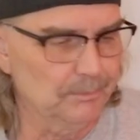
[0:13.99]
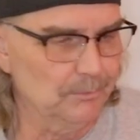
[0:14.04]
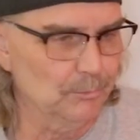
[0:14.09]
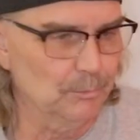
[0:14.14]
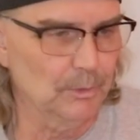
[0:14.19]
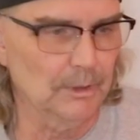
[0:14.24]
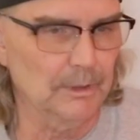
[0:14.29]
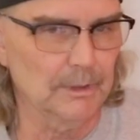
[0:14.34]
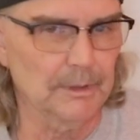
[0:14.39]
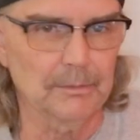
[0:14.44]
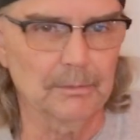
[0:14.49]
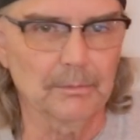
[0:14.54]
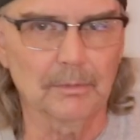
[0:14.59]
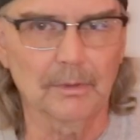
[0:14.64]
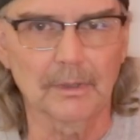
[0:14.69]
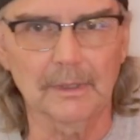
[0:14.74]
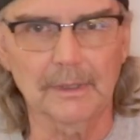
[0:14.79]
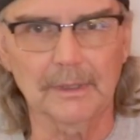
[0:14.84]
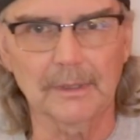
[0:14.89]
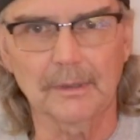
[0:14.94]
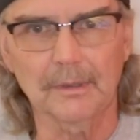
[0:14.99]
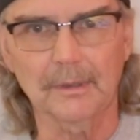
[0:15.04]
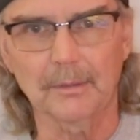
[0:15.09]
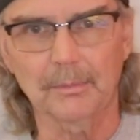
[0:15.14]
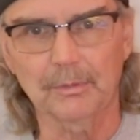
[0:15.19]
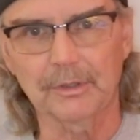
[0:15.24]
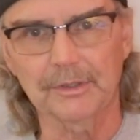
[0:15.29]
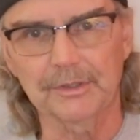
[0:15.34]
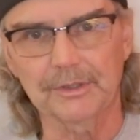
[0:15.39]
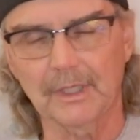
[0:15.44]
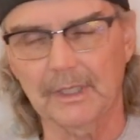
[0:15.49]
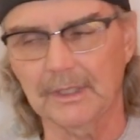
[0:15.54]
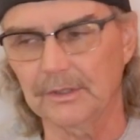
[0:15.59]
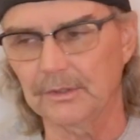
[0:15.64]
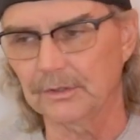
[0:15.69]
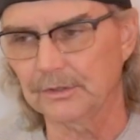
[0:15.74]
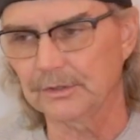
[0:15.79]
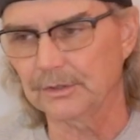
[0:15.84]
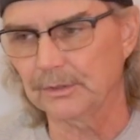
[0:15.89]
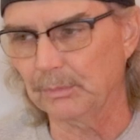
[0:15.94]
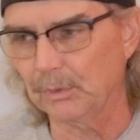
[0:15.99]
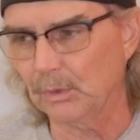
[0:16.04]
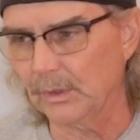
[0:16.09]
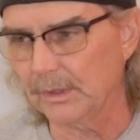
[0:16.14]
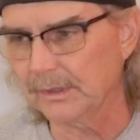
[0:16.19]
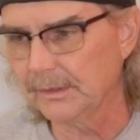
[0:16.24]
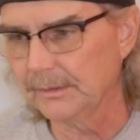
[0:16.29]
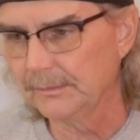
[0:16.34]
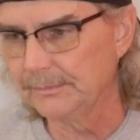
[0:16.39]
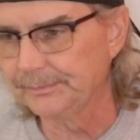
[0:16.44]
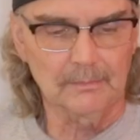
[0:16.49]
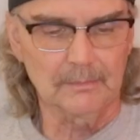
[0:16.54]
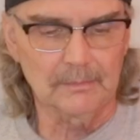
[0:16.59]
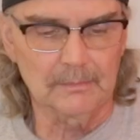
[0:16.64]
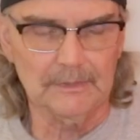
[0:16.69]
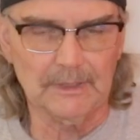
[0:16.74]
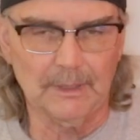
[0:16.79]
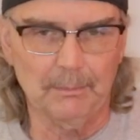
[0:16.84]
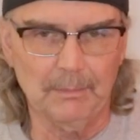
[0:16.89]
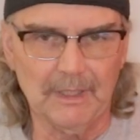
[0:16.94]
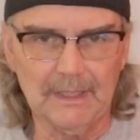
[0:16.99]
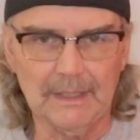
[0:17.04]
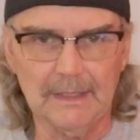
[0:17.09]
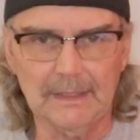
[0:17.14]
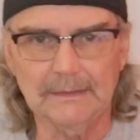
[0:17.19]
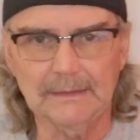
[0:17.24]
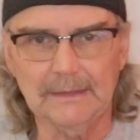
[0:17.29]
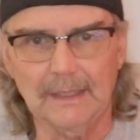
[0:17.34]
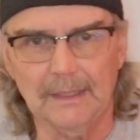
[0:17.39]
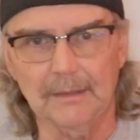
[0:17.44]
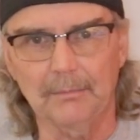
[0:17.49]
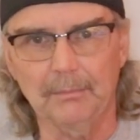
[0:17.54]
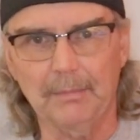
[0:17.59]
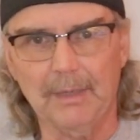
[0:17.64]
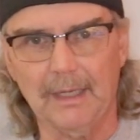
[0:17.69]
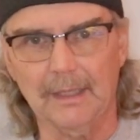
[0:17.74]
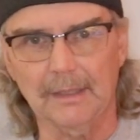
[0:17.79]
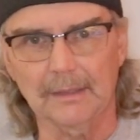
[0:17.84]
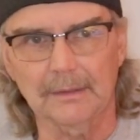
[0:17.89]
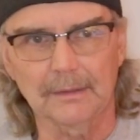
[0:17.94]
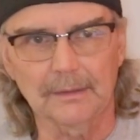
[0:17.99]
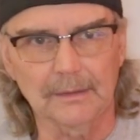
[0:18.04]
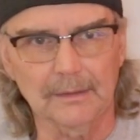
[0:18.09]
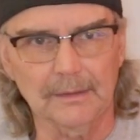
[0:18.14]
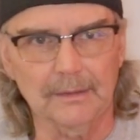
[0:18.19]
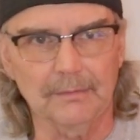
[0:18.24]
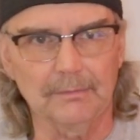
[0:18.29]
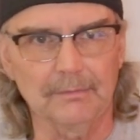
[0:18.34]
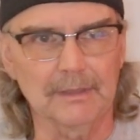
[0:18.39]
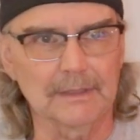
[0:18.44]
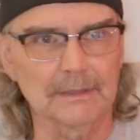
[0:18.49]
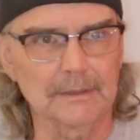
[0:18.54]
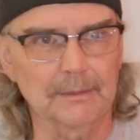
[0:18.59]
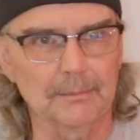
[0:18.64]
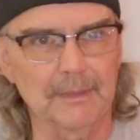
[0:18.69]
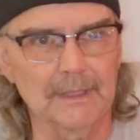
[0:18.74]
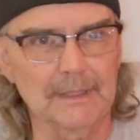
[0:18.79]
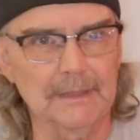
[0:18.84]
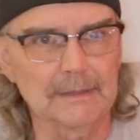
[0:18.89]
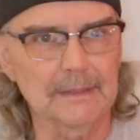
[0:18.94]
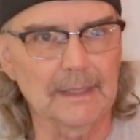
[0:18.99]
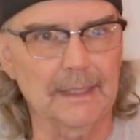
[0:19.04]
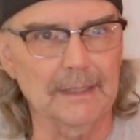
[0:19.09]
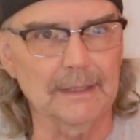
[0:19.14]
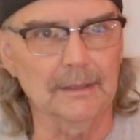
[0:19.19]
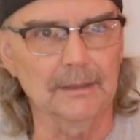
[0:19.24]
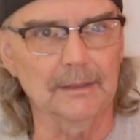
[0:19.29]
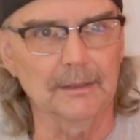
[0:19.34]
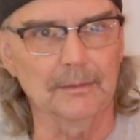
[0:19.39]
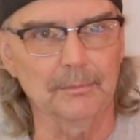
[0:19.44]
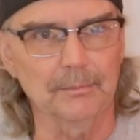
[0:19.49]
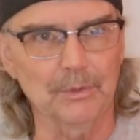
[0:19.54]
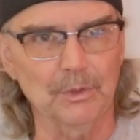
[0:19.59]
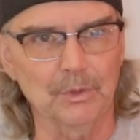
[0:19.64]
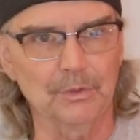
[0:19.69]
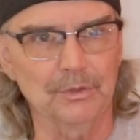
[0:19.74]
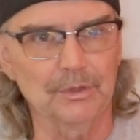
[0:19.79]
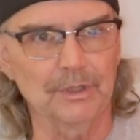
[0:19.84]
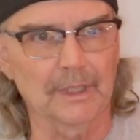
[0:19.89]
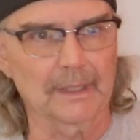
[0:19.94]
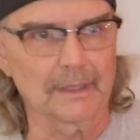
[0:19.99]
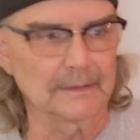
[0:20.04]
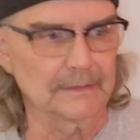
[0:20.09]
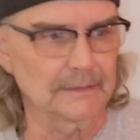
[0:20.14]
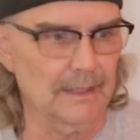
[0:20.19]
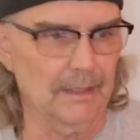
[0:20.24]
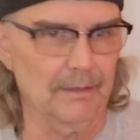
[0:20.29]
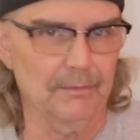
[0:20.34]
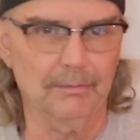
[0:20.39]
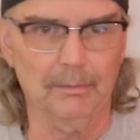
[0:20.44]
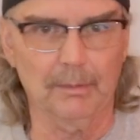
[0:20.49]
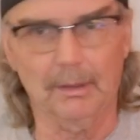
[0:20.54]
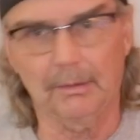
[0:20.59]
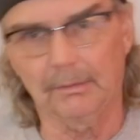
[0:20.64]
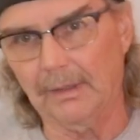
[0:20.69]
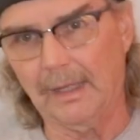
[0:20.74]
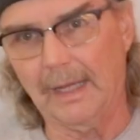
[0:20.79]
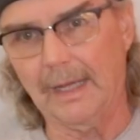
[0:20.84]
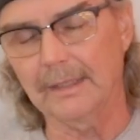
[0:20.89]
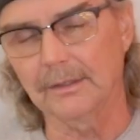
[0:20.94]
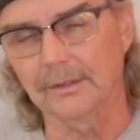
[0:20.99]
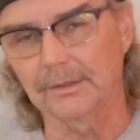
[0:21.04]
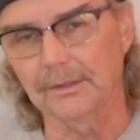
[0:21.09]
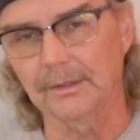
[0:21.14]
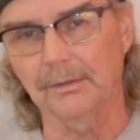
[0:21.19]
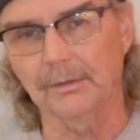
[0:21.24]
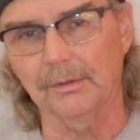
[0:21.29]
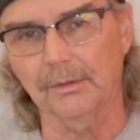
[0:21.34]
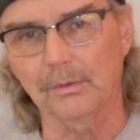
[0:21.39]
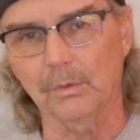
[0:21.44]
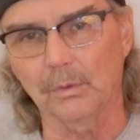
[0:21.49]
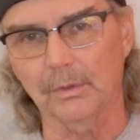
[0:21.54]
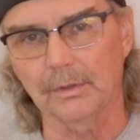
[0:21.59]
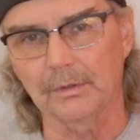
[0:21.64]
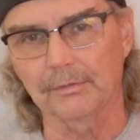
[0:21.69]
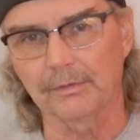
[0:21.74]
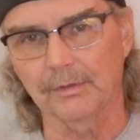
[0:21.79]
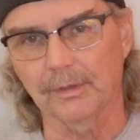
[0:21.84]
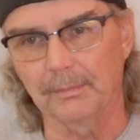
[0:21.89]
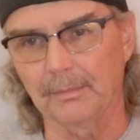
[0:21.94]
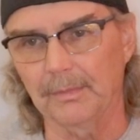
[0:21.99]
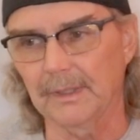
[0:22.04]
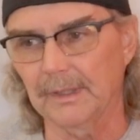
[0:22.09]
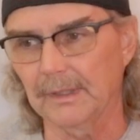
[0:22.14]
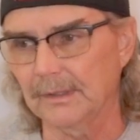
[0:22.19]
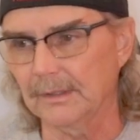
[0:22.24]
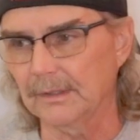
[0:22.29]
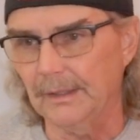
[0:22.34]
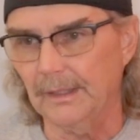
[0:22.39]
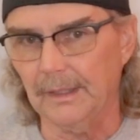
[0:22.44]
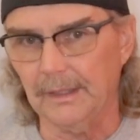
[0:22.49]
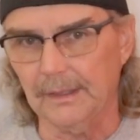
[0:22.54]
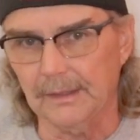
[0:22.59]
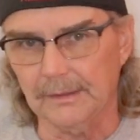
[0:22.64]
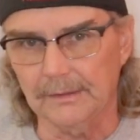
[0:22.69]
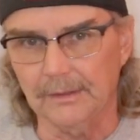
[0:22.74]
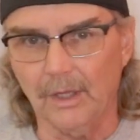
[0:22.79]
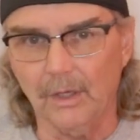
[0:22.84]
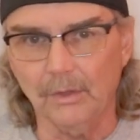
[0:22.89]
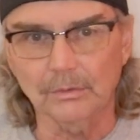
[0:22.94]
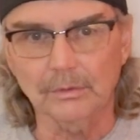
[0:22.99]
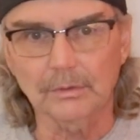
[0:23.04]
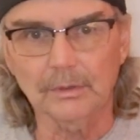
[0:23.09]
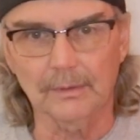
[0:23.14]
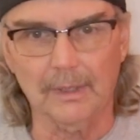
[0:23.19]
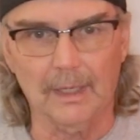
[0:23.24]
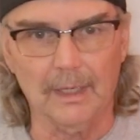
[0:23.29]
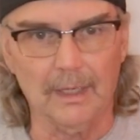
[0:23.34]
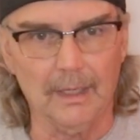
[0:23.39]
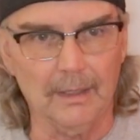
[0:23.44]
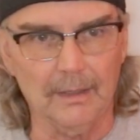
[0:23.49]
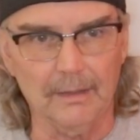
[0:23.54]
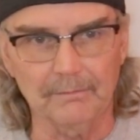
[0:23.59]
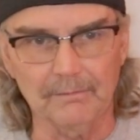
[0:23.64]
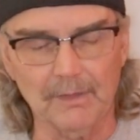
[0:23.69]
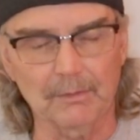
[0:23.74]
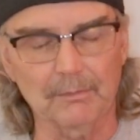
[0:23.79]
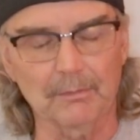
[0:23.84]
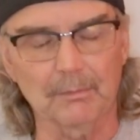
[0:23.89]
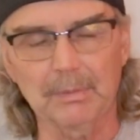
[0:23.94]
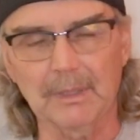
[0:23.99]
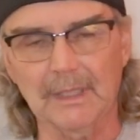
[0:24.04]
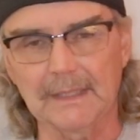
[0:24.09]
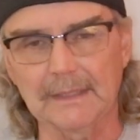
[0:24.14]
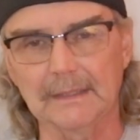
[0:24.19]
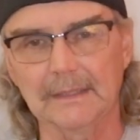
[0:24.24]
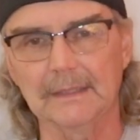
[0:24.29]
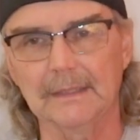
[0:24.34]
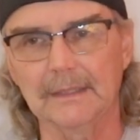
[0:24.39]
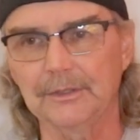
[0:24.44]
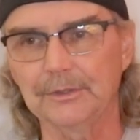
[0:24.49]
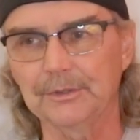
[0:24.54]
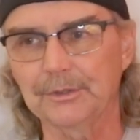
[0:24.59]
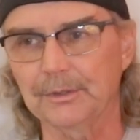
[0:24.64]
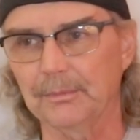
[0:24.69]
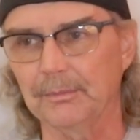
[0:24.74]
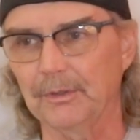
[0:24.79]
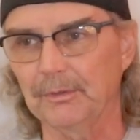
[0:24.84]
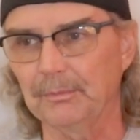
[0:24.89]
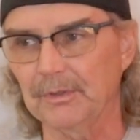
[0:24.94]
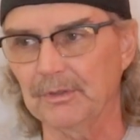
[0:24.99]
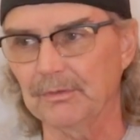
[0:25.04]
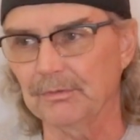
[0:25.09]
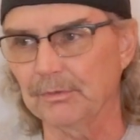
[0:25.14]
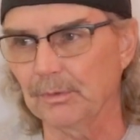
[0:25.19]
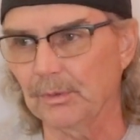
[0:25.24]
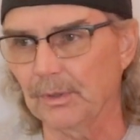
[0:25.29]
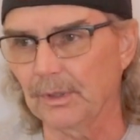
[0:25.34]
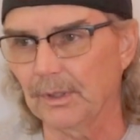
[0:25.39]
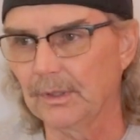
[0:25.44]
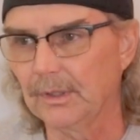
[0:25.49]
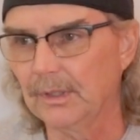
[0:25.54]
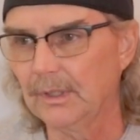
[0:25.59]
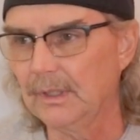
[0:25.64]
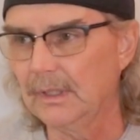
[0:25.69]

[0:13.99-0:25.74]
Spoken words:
Really, really appreciate your support. Somebody had said about giving some insight in the music and stuff. Well, I don't know a chord from a note. I've never played an instrument before.